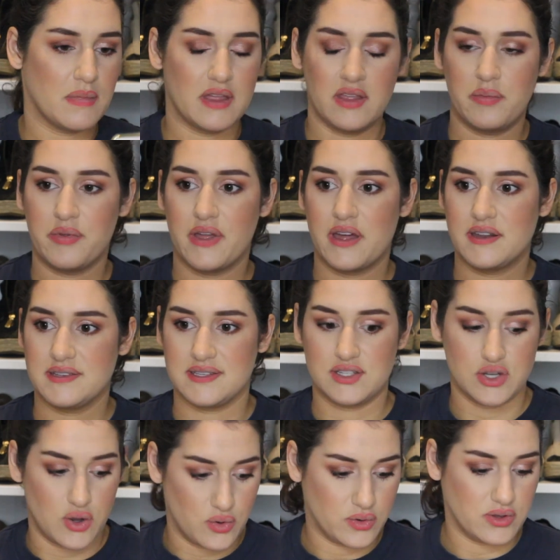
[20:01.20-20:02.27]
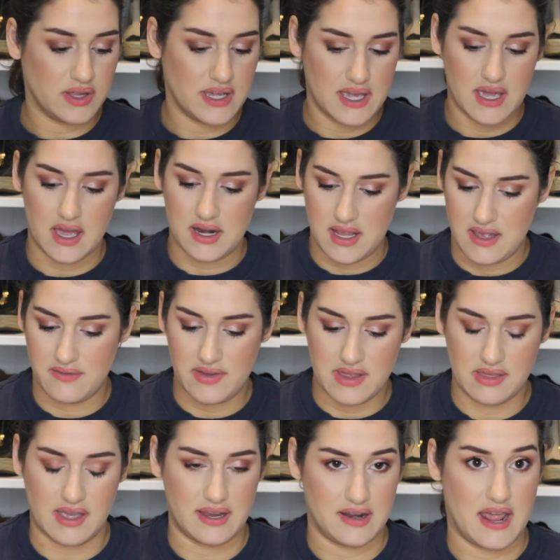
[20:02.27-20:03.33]
My lip line is totally
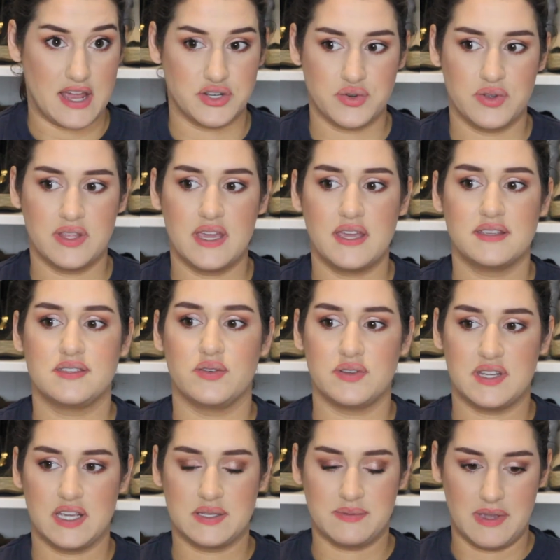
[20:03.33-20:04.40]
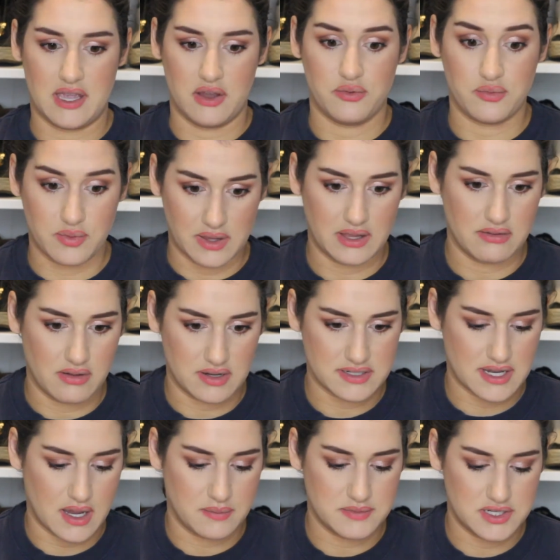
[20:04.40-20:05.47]
uneven, like naturally, so it takes me a really long
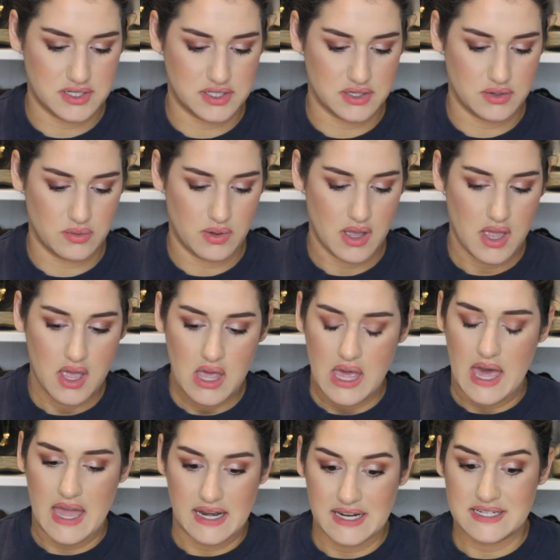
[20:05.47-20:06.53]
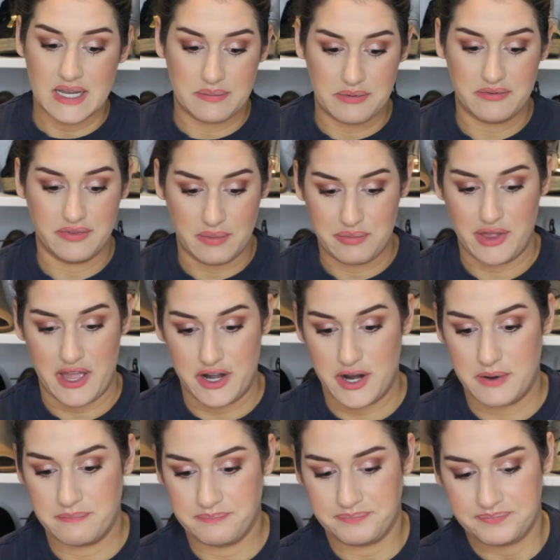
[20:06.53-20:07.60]
time to do any type of lip
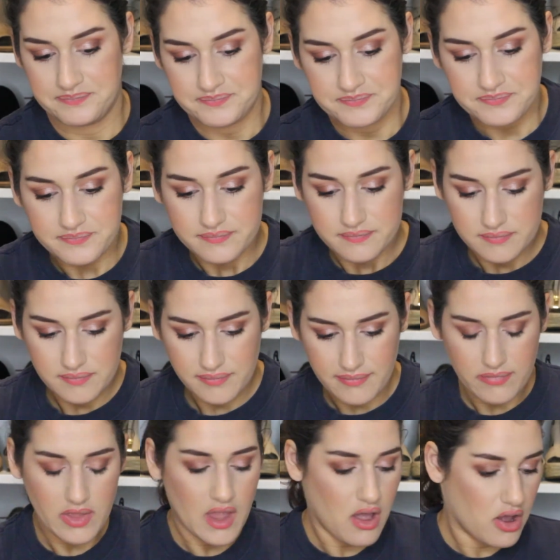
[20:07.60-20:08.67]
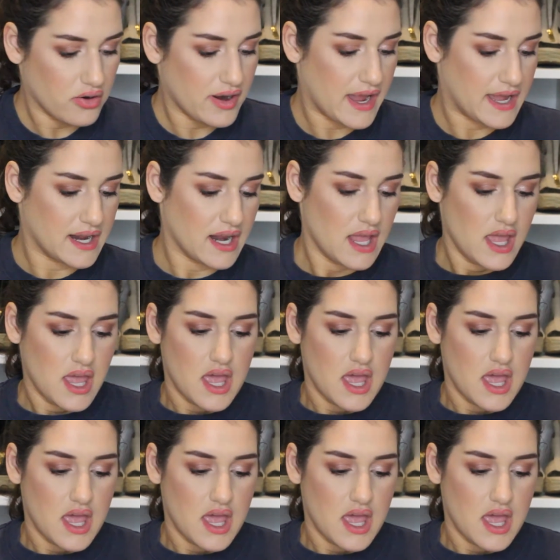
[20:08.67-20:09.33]
liner. Alright,